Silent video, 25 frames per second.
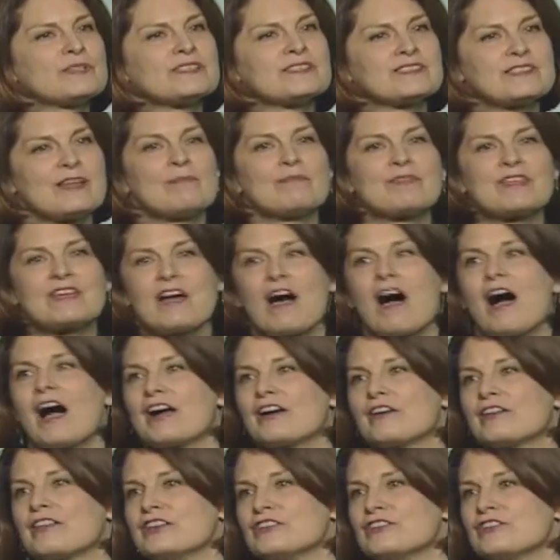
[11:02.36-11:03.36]
to something
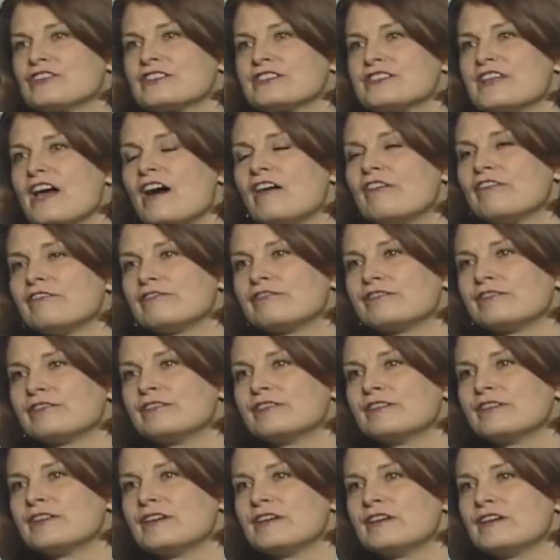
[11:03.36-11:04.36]
higher than yourself.
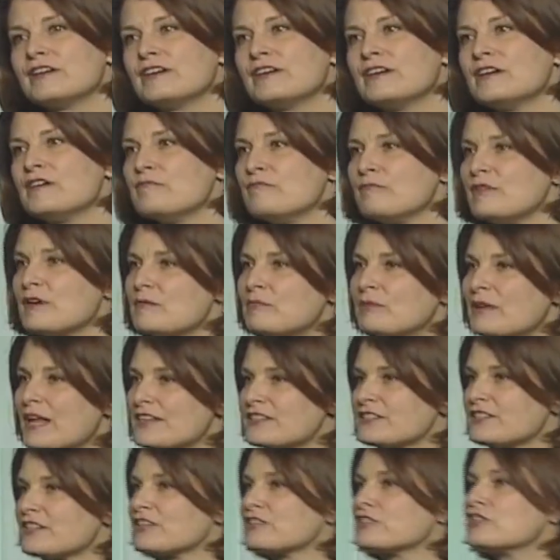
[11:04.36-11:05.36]
Be a
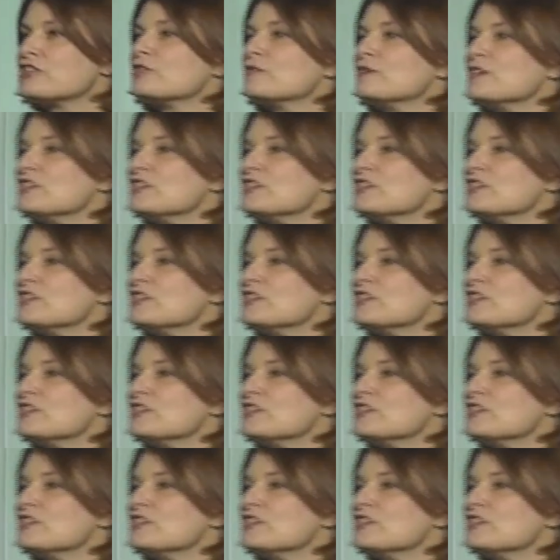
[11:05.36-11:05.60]
blessing to